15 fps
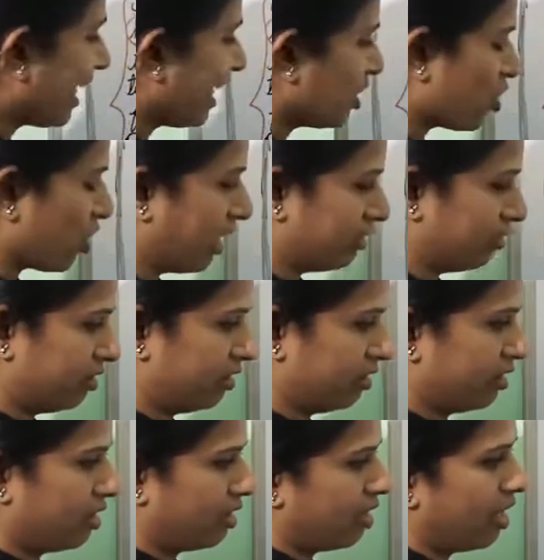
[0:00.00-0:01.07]
each
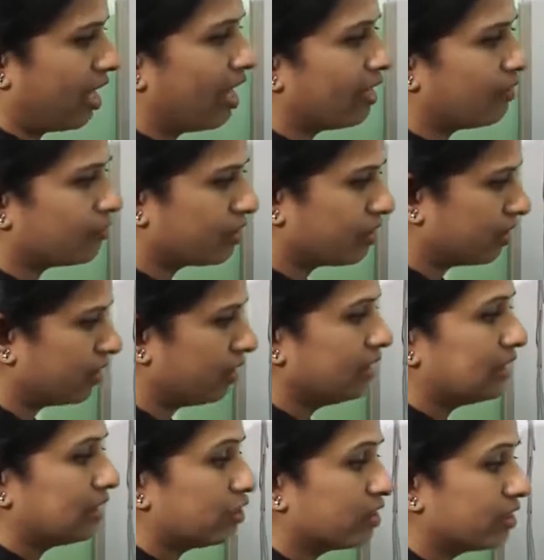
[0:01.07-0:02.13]
other. After
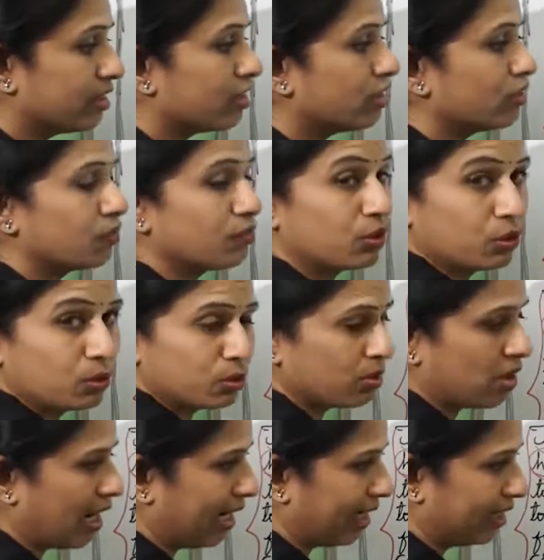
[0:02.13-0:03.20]
a journey of
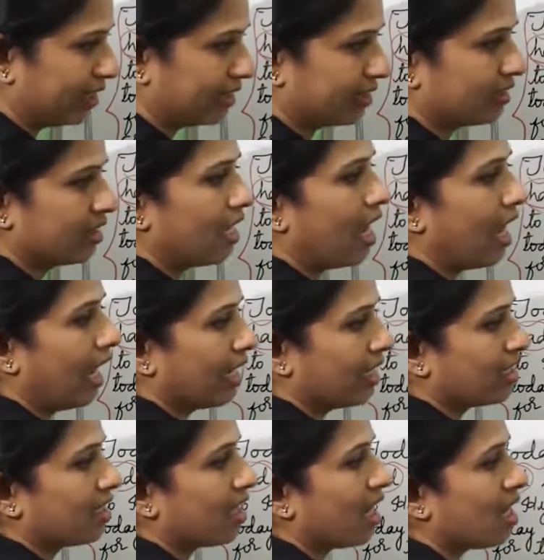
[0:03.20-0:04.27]
2 hours,
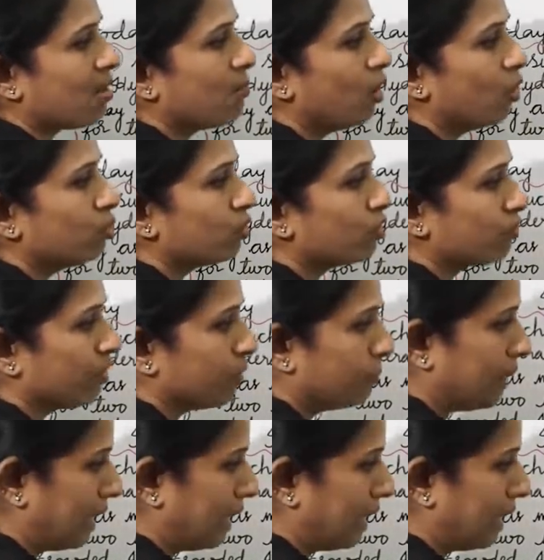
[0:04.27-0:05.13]
I came out of the